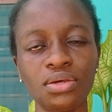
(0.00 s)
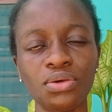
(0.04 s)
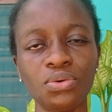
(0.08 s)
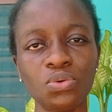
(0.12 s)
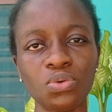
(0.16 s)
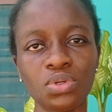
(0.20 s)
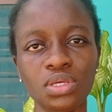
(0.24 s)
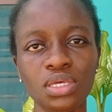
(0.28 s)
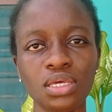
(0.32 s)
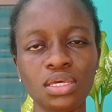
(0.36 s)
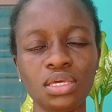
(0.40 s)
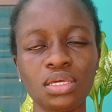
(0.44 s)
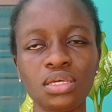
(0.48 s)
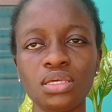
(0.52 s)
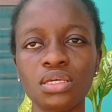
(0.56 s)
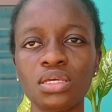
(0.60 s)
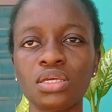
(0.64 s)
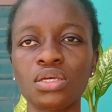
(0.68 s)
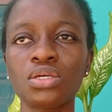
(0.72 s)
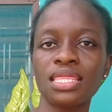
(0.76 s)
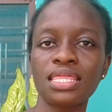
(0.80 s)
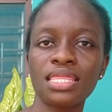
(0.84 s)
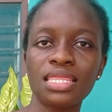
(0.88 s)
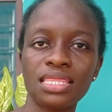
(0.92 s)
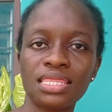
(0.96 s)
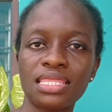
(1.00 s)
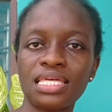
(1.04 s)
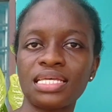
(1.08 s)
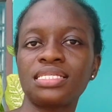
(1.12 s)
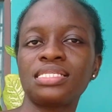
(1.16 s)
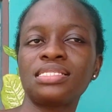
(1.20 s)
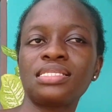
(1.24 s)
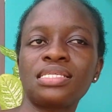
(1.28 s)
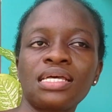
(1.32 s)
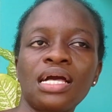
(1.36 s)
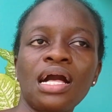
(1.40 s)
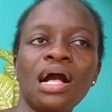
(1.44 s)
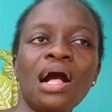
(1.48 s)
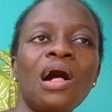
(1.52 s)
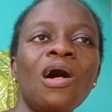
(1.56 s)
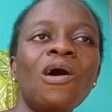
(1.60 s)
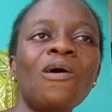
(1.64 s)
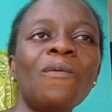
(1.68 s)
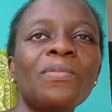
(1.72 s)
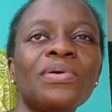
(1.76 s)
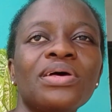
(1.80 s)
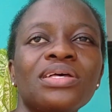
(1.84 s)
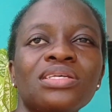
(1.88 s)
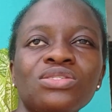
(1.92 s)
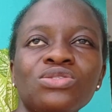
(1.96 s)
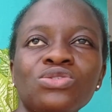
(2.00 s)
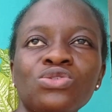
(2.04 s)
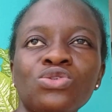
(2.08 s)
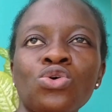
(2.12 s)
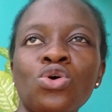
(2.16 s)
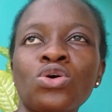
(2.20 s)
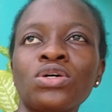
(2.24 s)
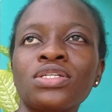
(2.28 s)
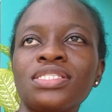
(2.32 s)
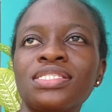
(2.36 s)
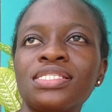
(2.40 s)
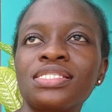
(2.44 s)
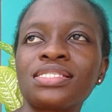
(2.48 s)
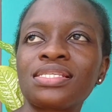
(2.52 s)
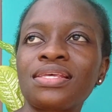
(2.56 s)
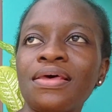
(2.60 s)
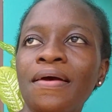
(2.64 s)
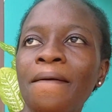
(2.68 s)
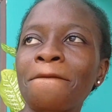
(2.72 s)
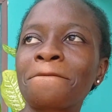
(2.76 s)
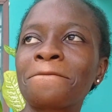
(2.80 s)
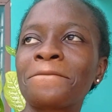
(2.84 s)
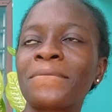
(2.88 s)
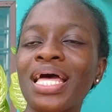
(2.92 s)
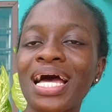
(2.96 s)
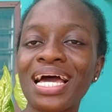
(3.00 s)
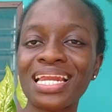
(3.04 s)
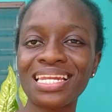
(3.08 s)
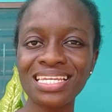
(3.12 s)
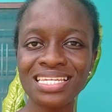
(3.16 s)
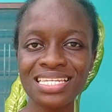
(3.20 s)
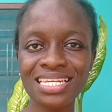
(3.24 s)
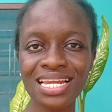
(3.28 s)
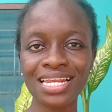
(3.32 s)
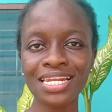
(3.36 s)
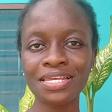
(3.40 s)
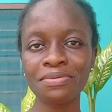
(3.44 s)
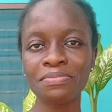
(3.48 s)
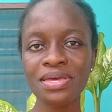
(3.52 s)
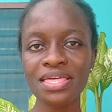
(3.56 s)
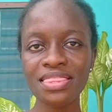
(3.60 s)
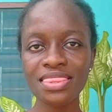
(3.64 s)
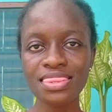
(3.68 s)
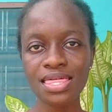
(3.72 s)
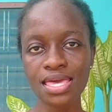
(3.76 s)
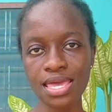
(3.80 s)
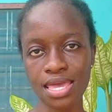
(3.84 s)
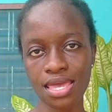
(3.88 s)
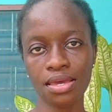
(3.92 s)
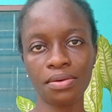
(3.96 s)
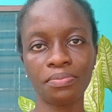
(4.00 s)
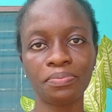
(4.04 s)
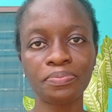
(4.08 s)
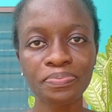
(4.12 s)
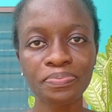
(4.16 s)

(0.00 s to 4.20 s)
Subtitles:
Okay, the scalp is not an inanimate thing.